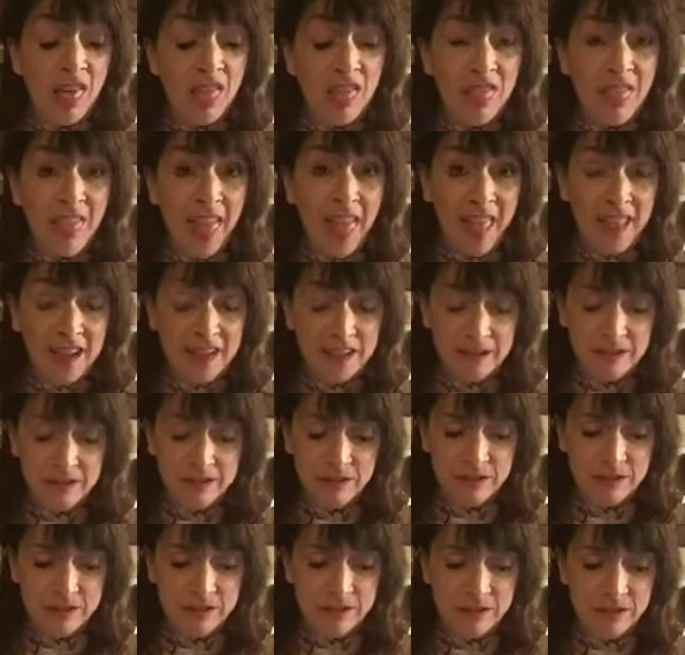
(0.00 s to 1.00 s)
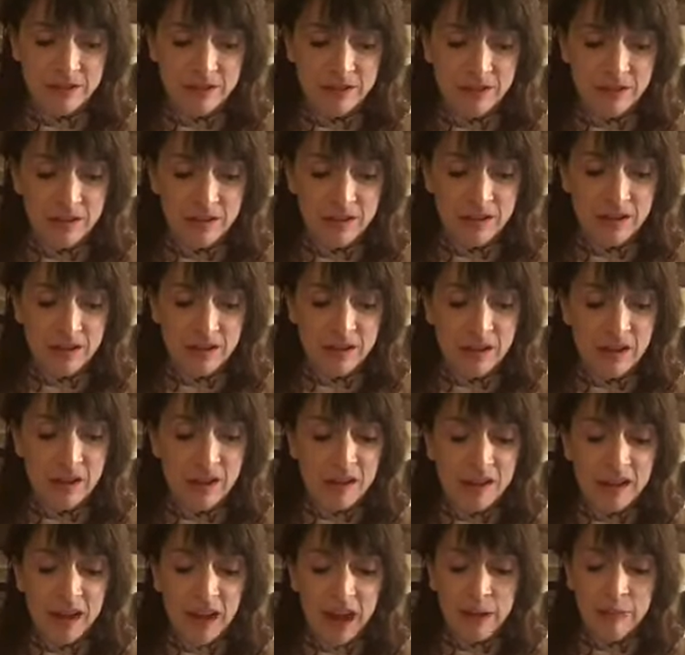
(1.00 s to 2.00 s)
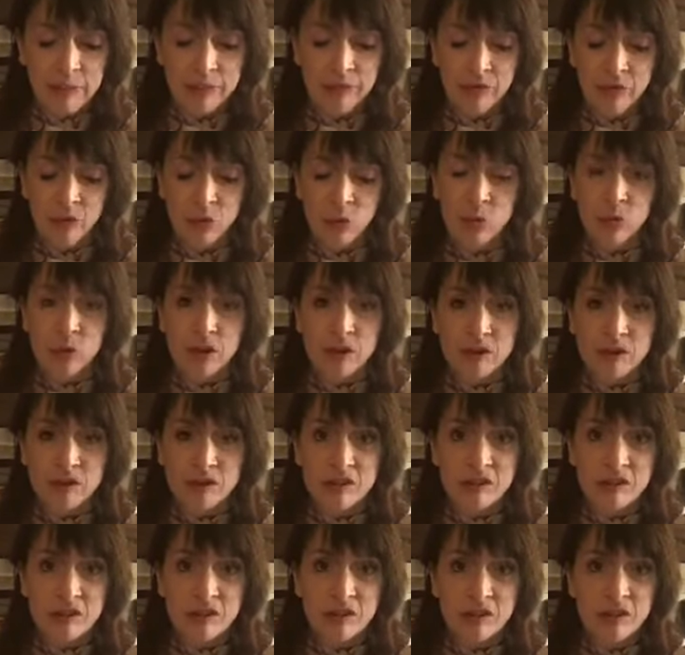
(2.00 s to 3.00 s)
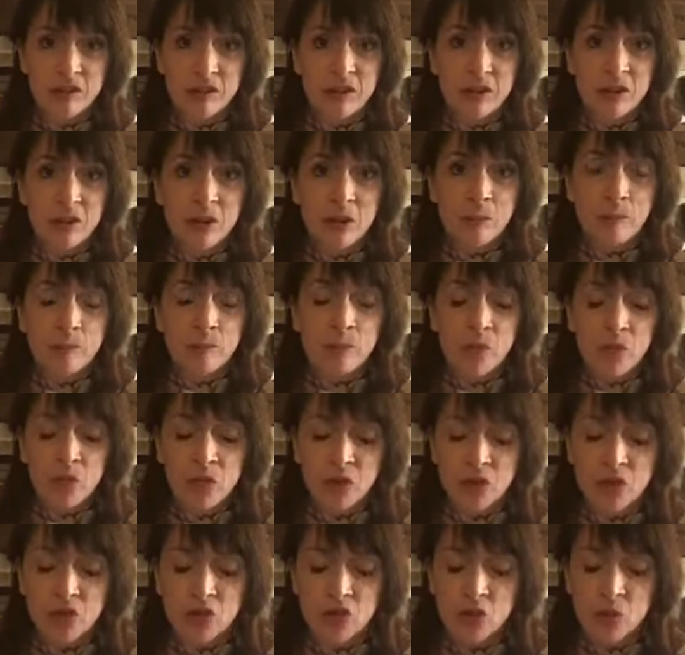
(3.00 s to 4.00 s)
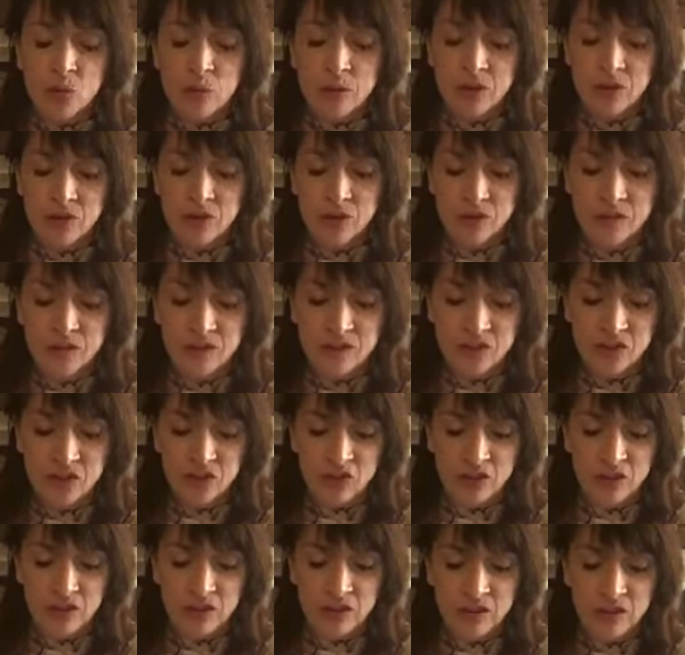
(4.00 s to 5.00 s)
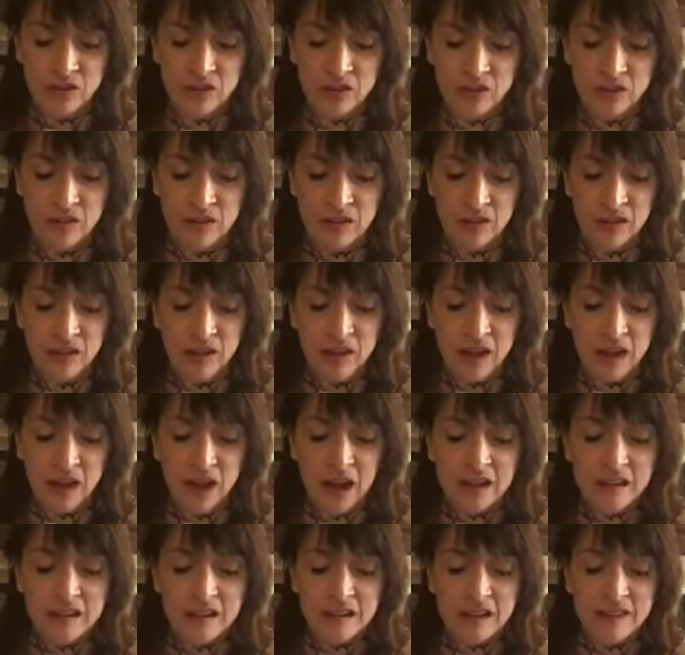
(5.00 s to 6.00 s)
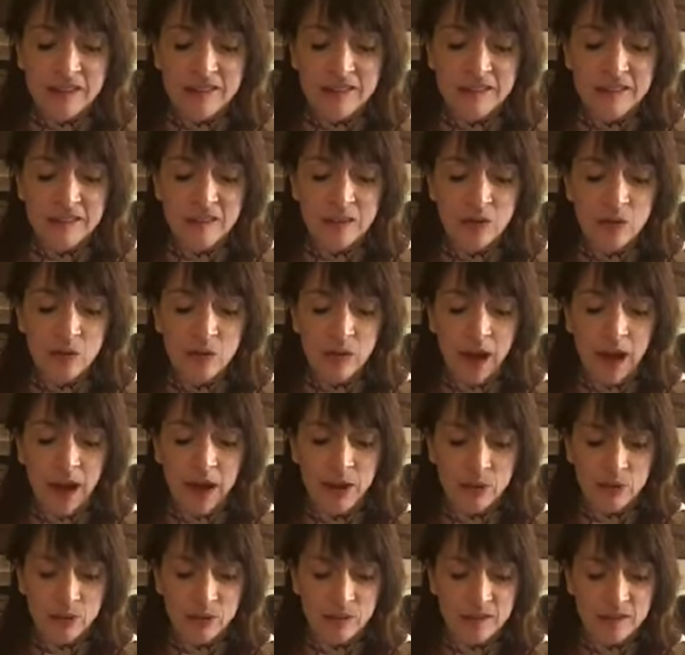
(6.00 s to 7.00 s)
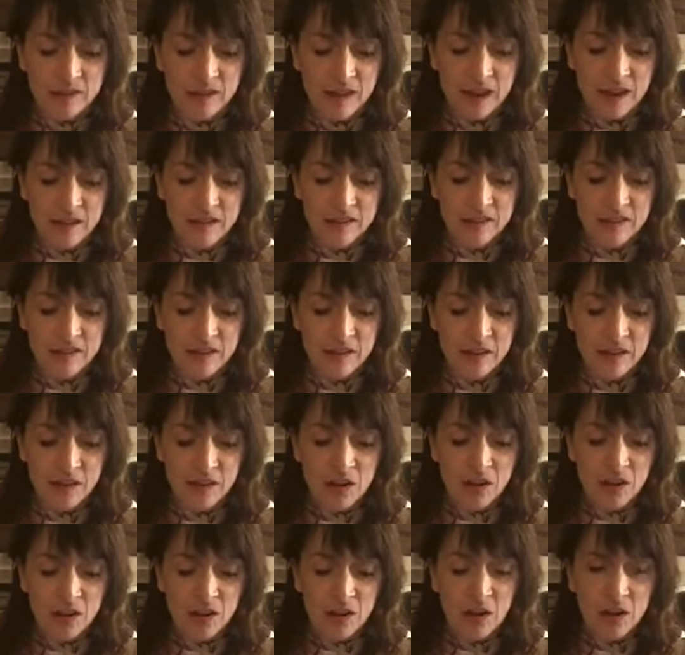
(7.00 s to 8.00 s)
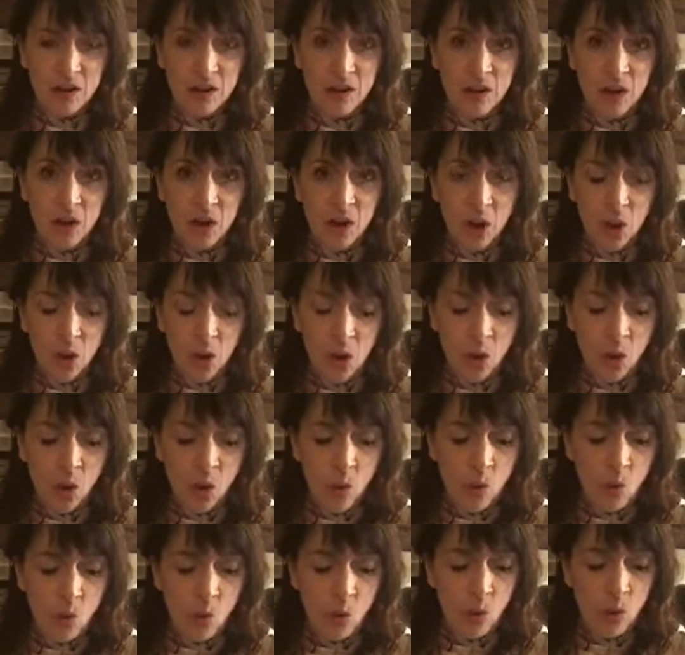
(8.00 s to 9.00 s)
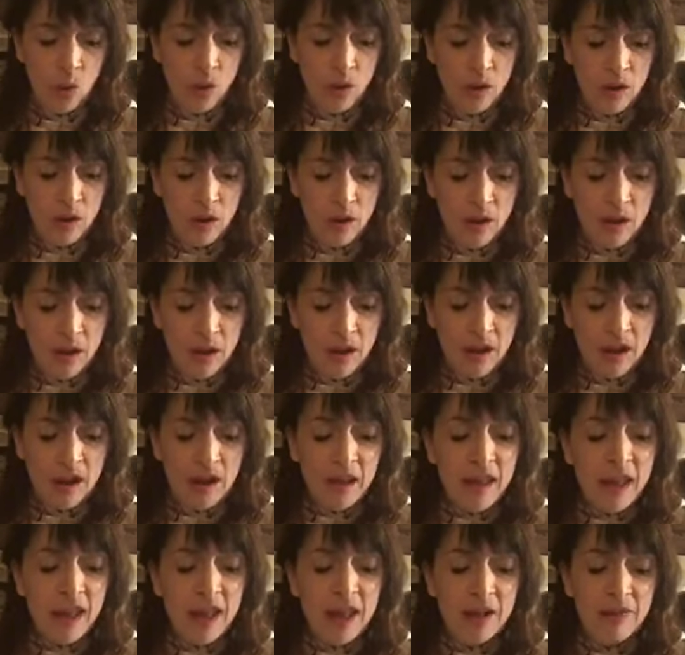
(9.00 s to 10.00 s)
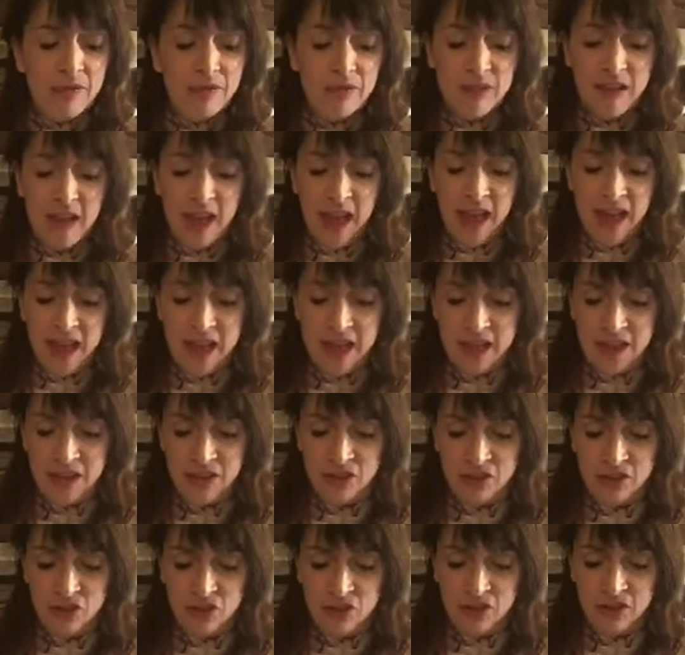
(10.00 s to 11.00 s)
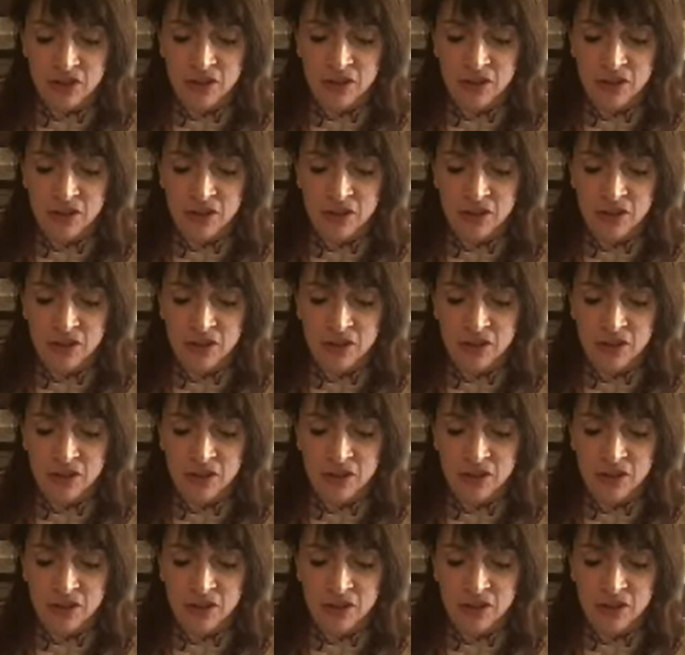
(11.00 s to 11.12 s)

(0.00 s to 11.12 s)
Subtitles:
Then came forward the Jewish physician, and kissing the ground said, O King of the age,